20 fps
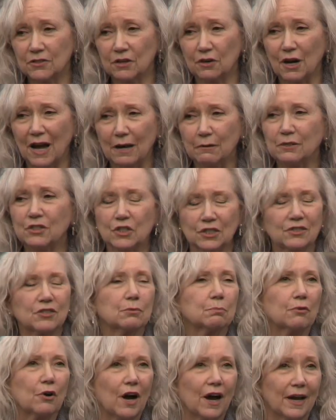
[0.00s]
So I was just
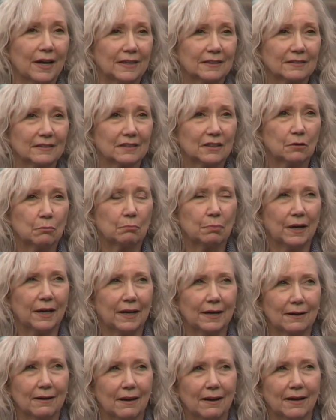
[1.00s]
surprised,
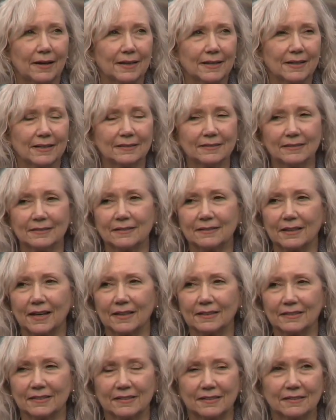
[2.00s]
but I guess
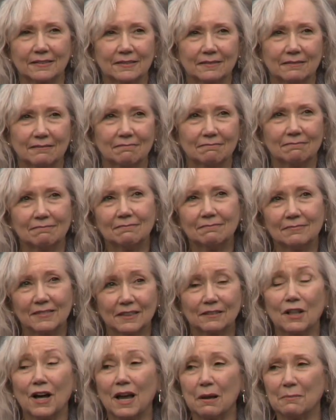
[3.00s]
that's
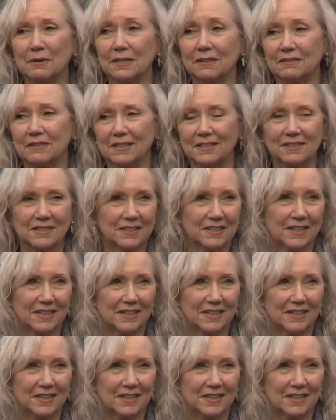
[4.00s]
the climate these